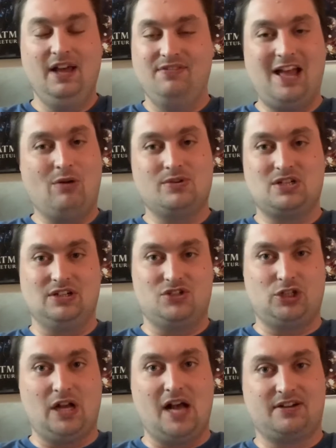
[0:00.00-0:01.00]
that wasn't a
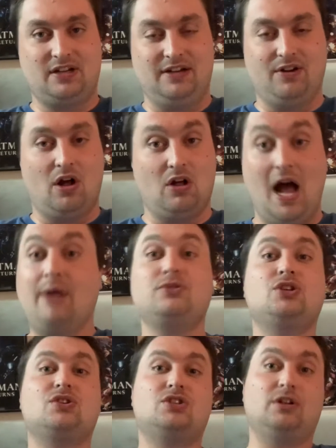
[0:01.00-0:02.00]
shock at all. I
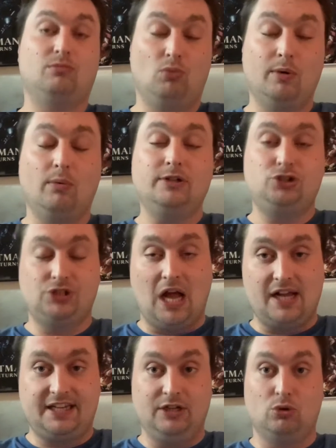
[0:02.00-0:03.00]
was just, what was
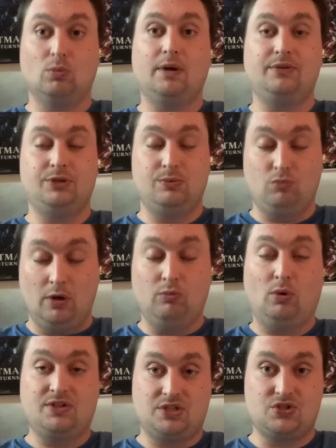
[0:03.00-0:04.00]
shocking, or what
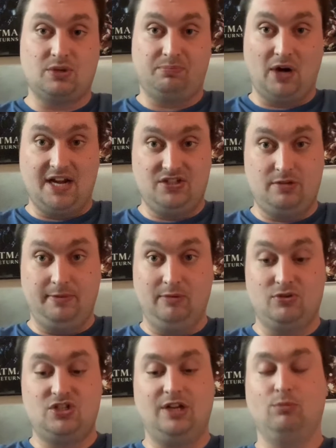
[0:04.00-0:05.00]
was a surprise to me,
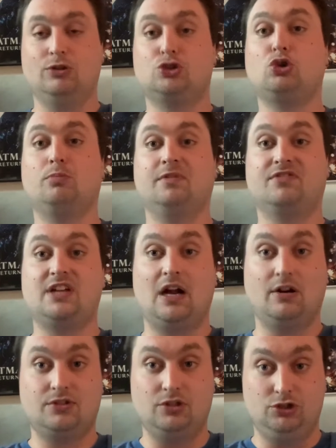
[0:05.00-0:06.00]
was seeing which group of
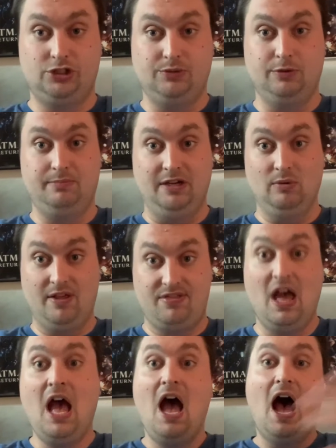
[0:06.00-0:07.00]
characters she would be with.
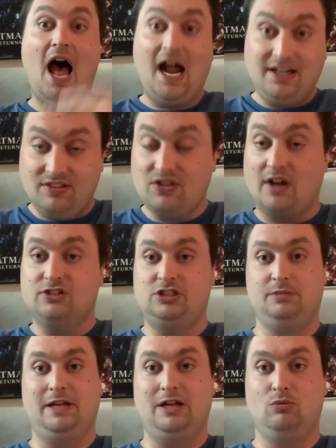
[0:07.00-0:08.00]
I thought
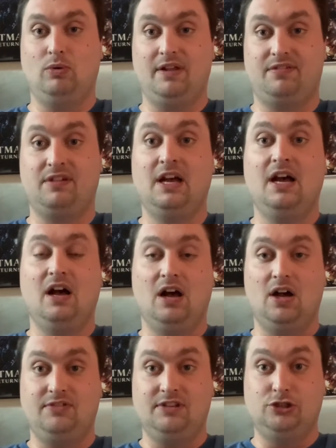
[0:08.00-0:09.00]
she'd be with
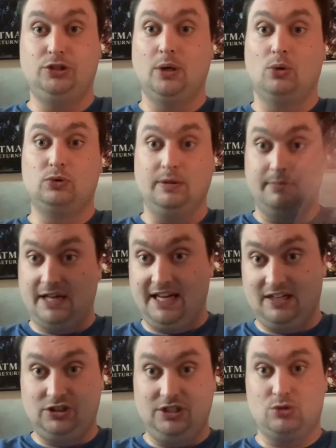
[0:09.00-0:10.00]
the children, but I
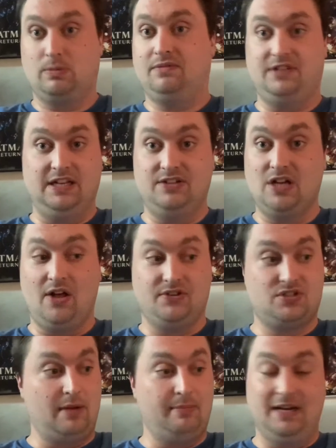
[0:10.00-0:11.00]
guess she's with the
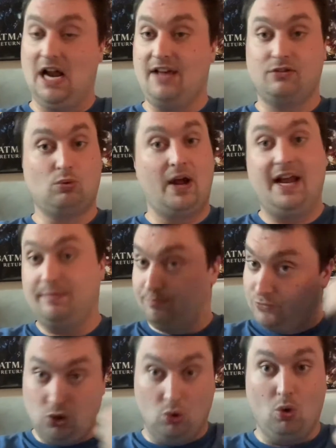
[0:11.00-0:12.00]
adults. I mean, either way,
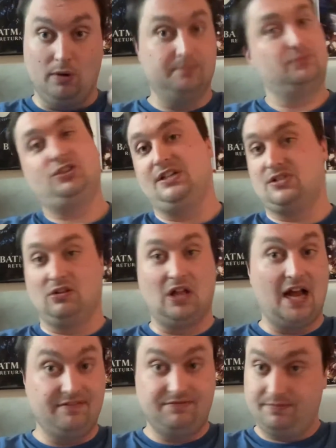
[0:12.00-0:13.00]
cool. She's
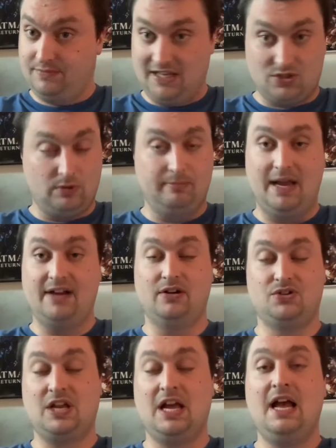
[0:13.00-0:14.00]
alive. That's what
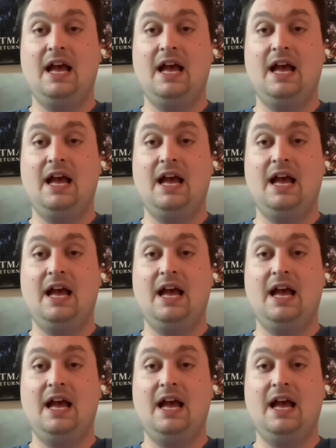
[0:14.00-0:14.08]
matters.